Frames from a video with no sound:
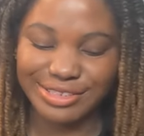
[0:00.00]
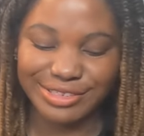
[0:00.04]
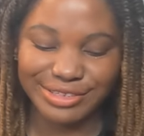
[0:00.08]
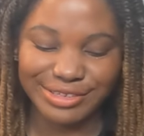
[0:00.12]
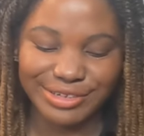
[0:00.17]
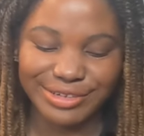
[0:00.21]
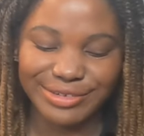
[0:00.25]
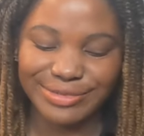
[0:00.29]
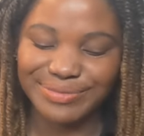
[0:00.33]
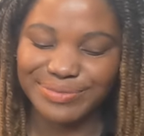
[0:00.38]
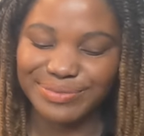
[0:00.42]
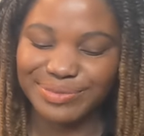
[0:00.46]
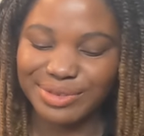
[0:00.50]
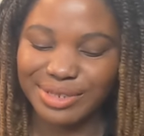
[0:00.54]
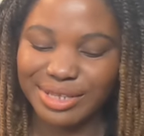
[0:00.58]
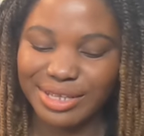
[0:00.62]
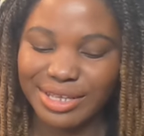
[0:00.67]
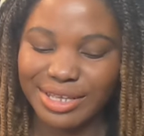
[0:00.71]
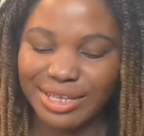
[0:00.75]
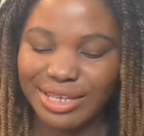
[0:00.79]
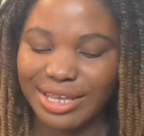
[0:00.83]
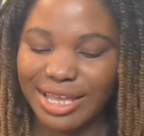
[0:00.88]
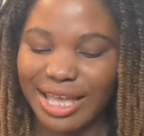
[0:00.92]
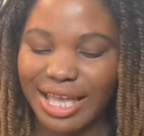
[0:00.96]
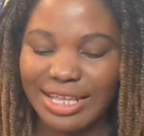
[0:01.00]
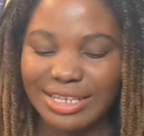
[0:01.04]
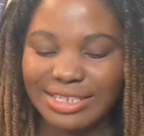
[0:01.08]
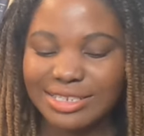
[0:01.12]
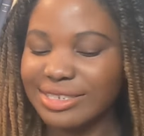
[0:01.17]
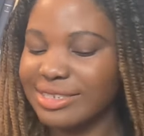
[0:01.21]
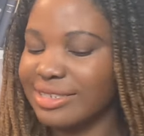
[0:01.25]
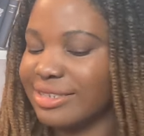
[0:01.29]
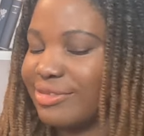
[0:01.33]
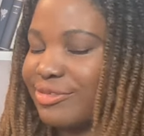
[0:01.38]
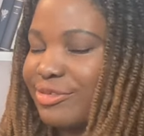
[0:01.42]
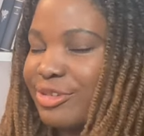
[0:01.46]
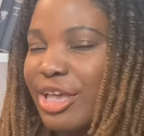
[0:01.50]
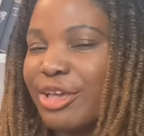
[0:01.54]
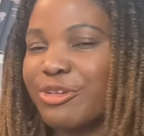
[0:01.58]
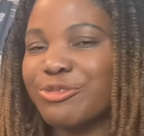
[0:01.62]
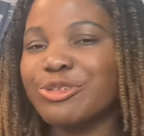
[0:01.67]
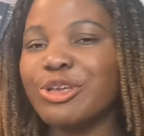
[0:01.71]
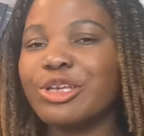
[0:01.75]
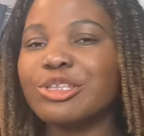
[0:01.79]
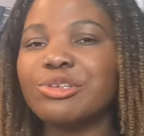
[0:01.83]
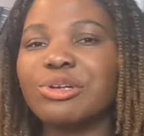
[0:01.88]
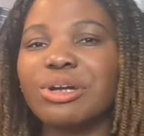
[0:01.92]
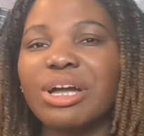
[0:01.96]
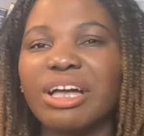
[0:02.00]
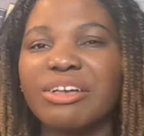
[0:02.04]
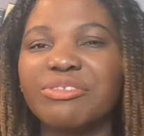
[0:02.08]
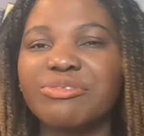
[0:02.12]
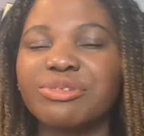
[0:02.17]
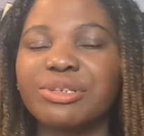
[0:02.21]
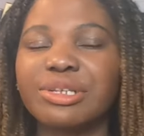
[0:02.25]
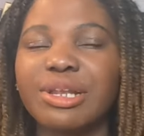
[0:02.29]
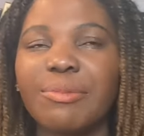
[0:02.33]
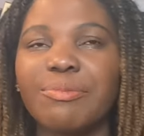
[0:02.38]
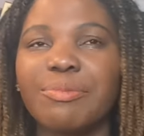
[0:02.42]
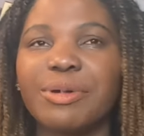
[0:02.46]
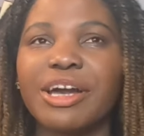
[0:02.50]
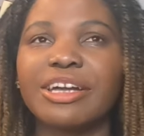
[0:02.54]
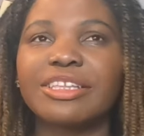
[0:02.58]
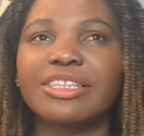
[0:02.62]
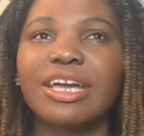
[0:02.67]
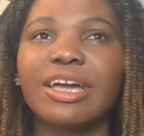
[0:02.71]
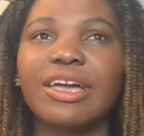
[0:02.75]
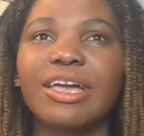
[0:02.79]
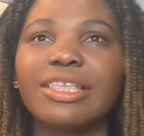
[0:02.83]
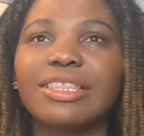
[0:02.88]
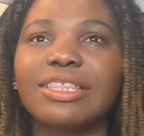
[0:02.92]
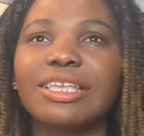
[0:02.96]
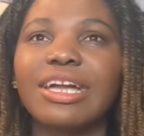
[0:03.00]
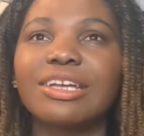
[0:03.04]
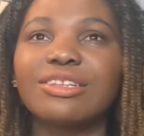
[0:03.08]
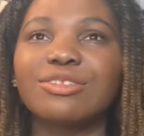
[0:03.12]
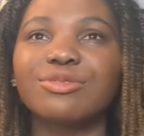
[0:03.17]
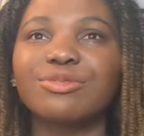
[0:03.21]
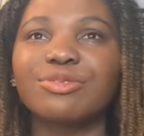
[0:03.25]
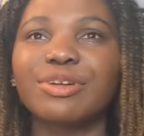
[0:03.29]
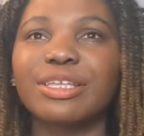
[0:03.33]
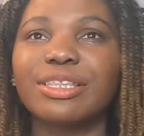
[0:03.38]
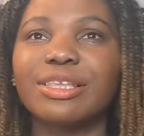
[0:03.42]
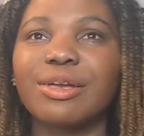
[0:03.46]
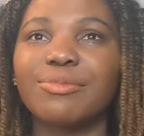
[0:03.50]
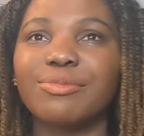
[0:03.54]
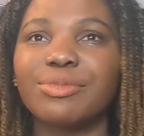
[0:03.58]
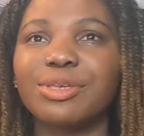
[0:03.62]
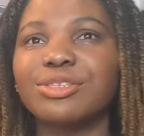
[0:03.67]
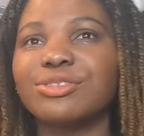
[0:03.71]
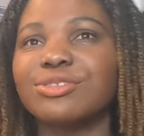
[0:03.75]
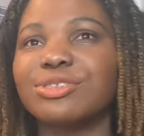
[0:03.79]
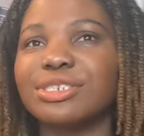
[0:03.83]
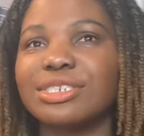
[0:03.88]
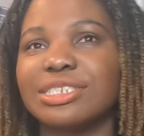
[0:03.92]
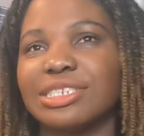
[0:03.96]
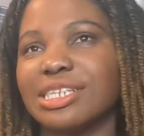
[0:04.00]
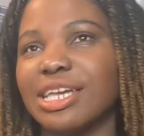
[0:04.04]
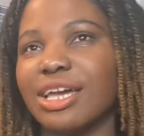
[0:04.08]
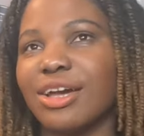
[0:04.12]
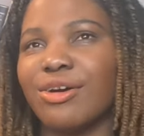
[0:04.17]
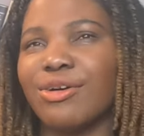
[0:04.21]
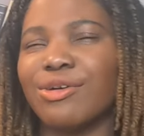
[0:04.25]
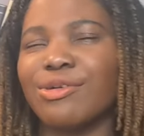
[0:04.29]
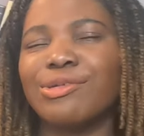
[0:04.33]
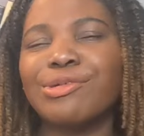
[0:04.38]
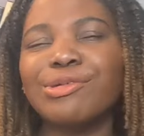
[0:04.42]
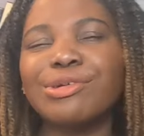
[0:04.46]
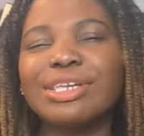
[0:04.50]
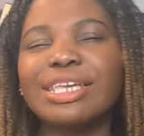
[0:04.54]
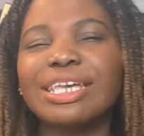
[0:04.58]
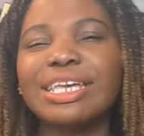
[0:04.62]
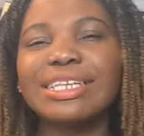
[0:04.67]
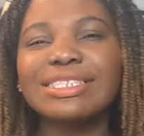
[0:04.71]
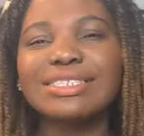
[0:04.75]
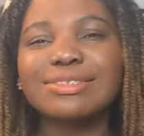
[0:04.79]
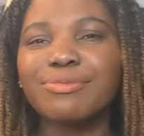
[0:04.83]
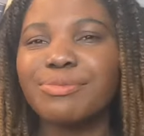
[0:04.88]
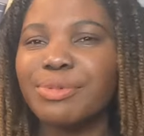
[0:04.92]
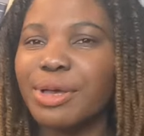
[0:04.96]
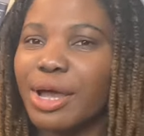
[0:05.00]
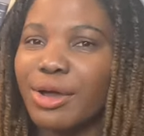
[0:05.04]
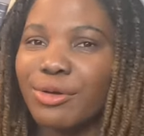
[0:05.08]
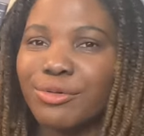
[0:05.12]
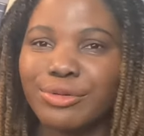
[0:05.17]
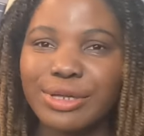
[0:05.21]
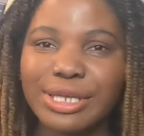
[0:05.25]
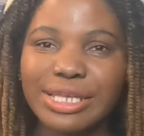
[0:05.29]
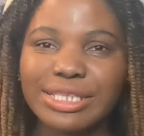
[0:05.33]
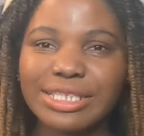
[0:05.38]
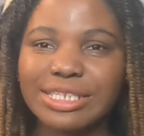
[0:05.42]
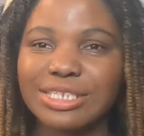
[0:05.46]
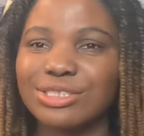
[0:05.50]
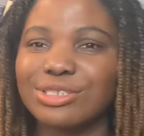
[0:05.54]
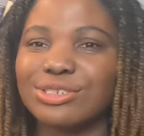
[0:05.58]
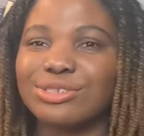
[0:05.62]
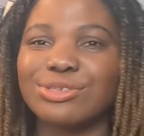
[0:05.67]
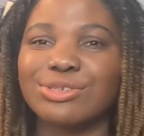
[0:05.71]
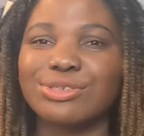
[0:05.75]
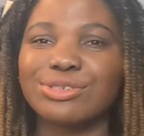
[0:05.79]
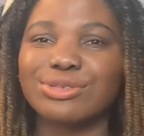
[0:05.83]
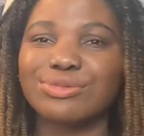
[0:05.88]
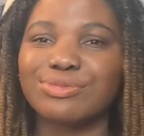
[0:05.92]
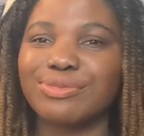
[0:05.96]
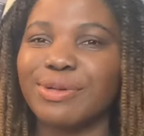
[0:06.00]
so uh, inferno had feel like paradise and now the father Minwoo is here who cares about we need to go to